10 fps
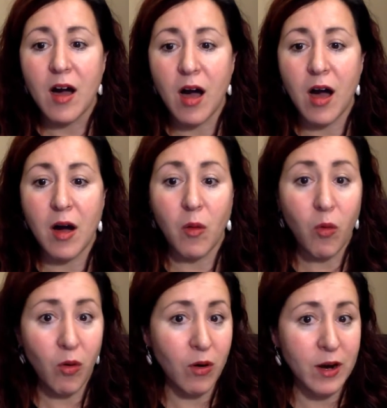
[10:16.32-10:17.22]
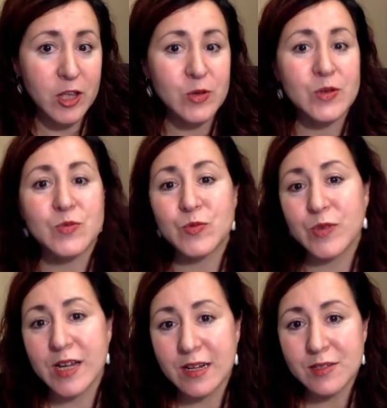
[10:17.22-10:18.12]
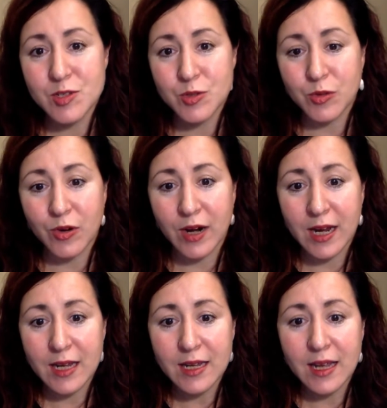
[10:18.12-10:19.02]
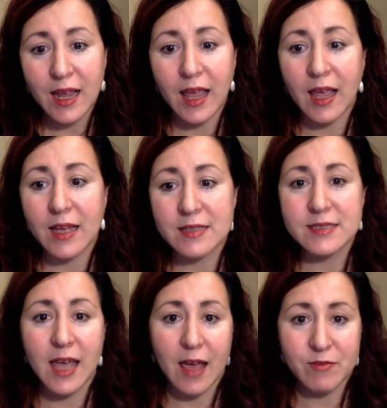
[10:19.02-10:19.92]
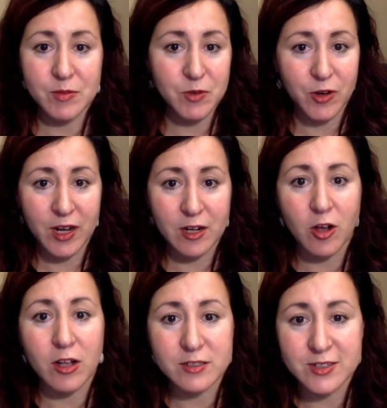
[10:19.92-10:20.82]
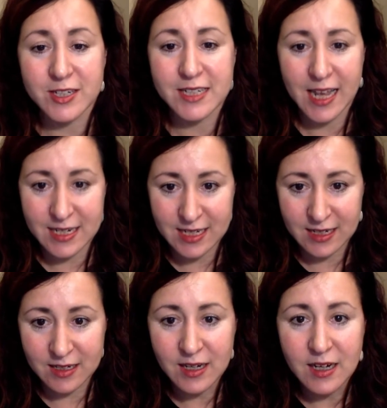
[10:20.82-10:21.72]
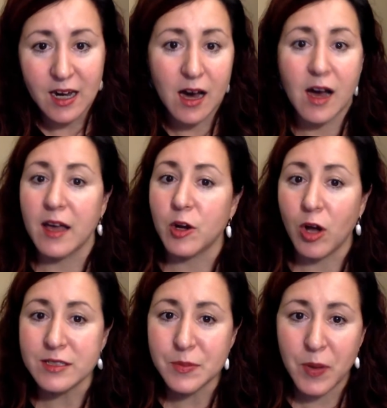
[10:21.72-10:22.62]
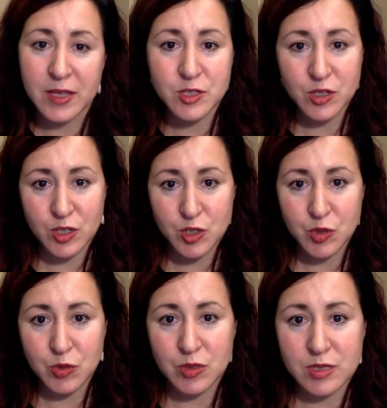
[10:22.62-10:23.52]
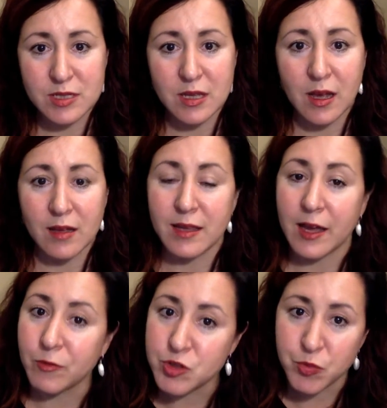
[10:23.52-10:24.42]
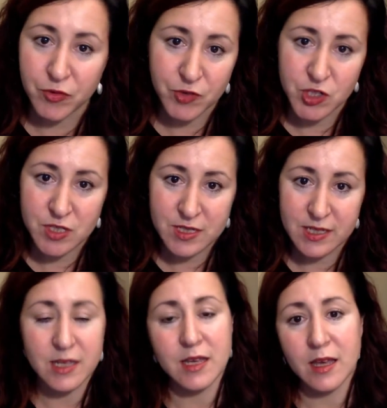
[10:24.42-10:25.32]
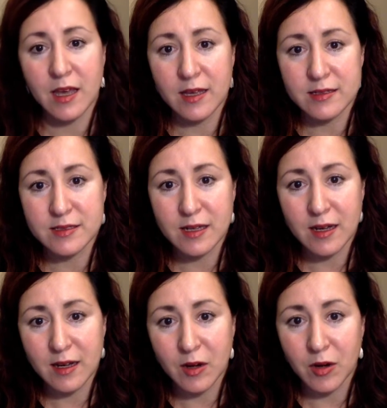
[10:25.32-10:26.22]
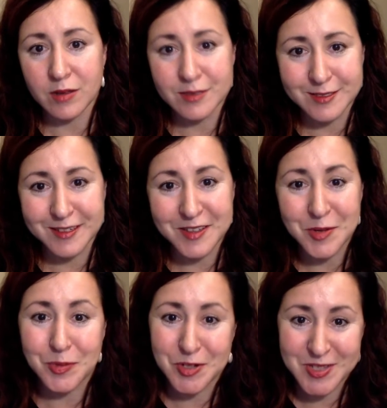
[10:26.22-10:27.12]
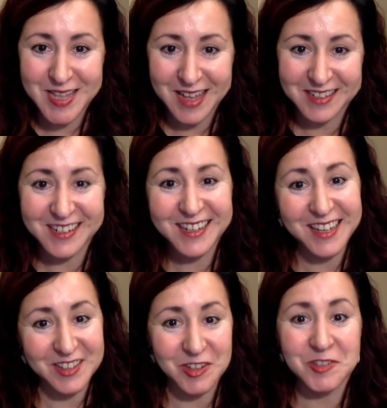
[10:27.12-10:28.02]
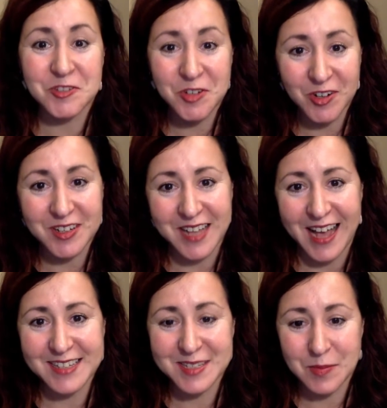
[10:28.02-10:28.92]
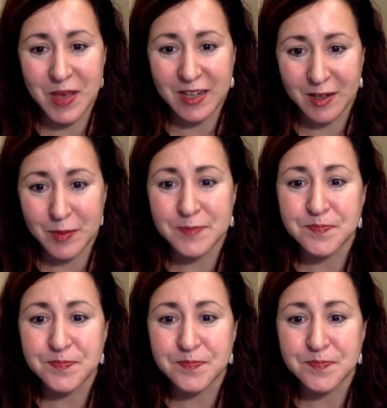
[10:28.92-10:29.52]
Or you can read a story and have them create an alternate ending. It all depends on the student's language proficiency and on their personality and on your class makeup.